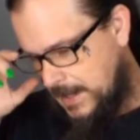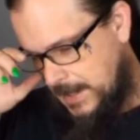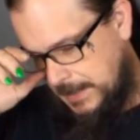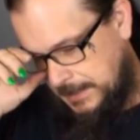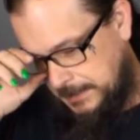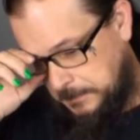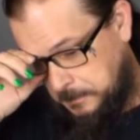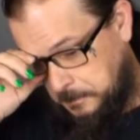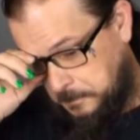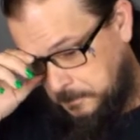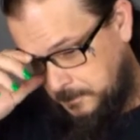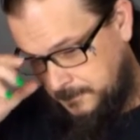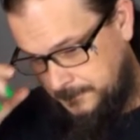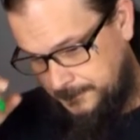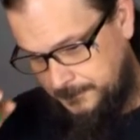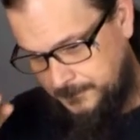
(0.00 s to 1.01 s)
And
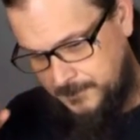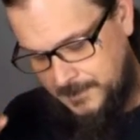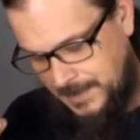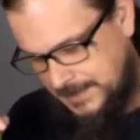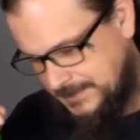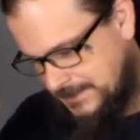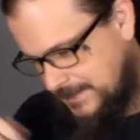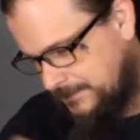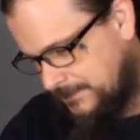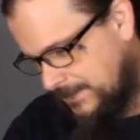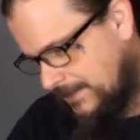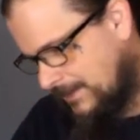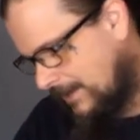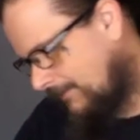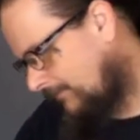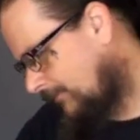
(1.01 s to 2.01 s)
I stepped
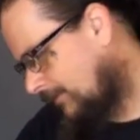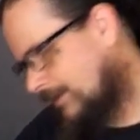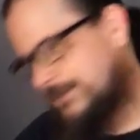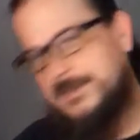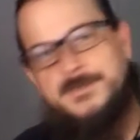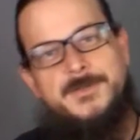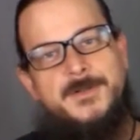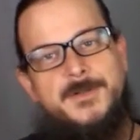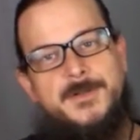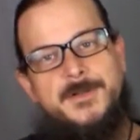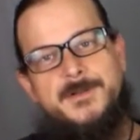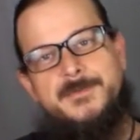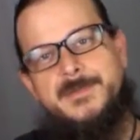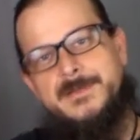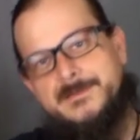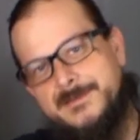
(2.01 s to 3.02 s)
out. I flung the door
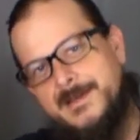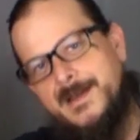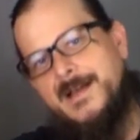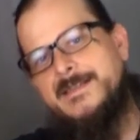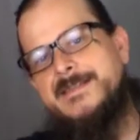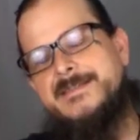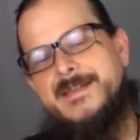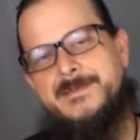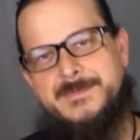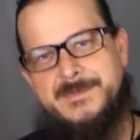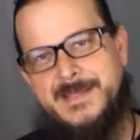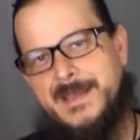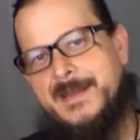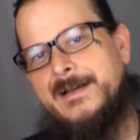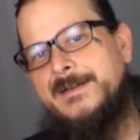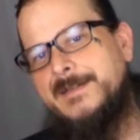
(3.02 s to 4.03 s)
open. I stepped
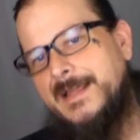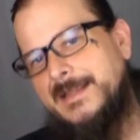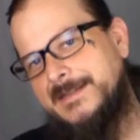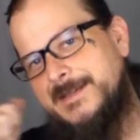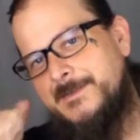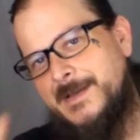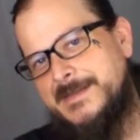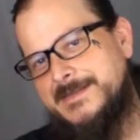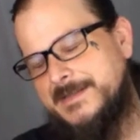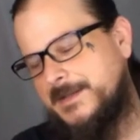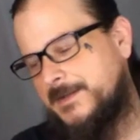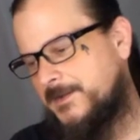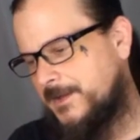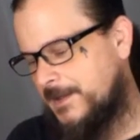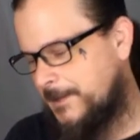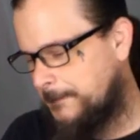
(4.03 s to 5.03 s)
down. I lit my
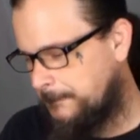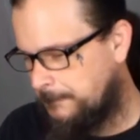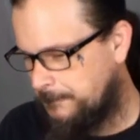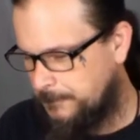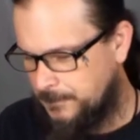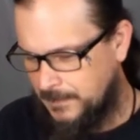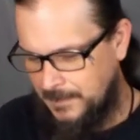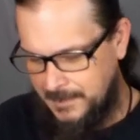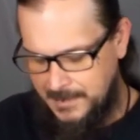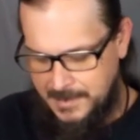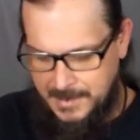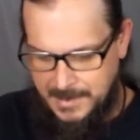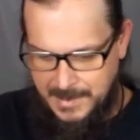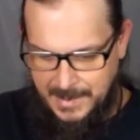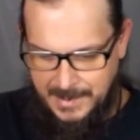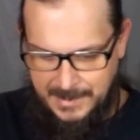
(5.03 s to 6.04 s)
cigarette.
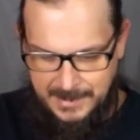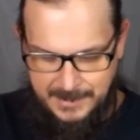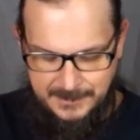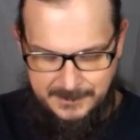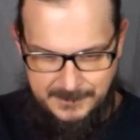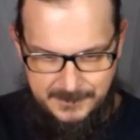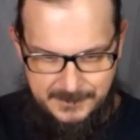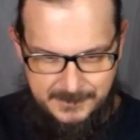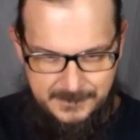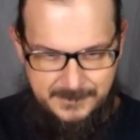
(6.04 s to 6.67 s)
And